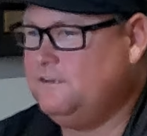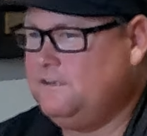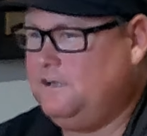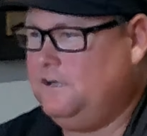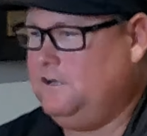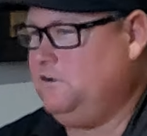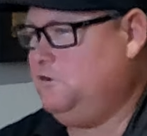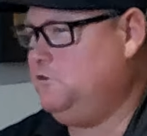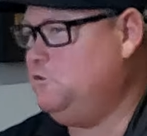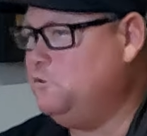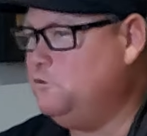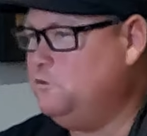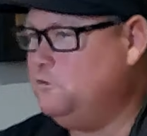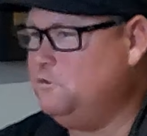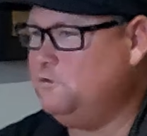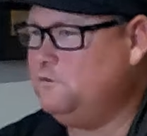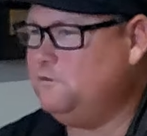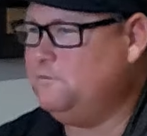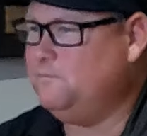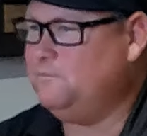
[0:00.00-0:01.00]
kind of
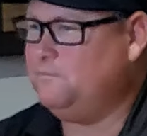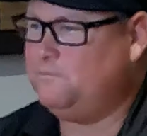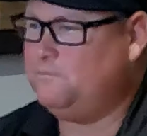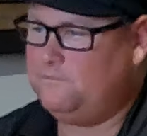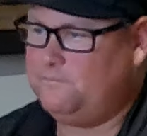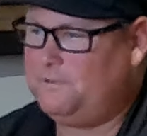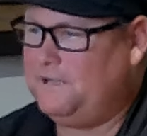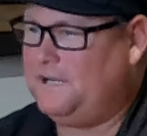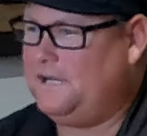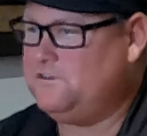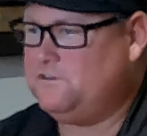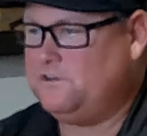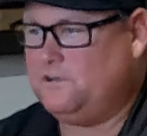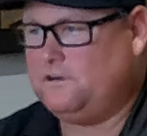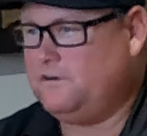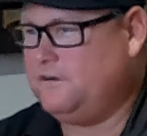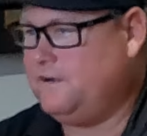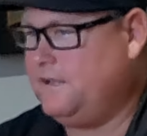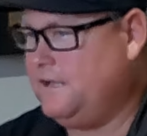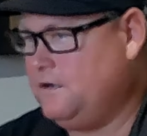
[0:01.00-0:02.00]
cool and badge
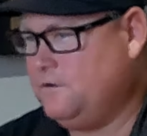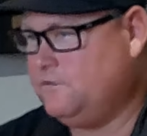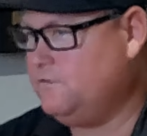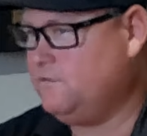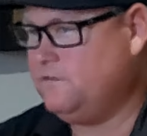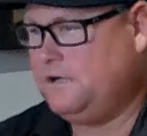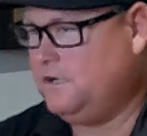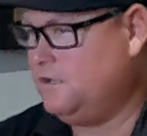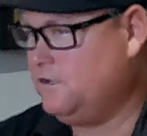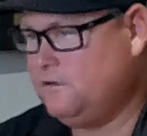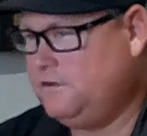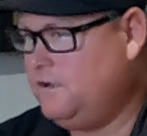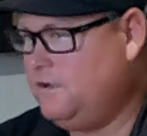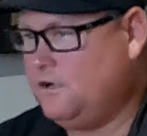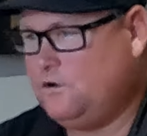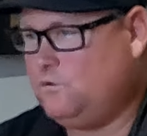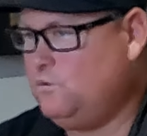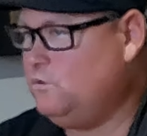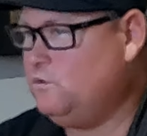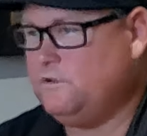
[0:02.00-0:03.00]
honor. Now
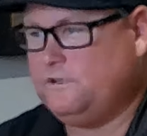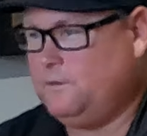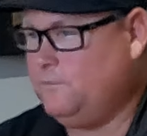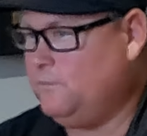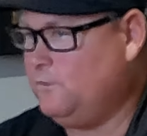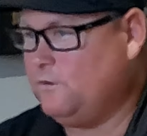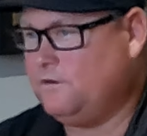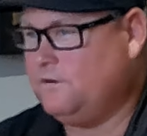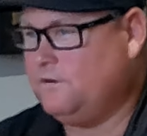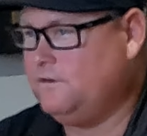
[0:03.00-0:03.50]
not cool anymore.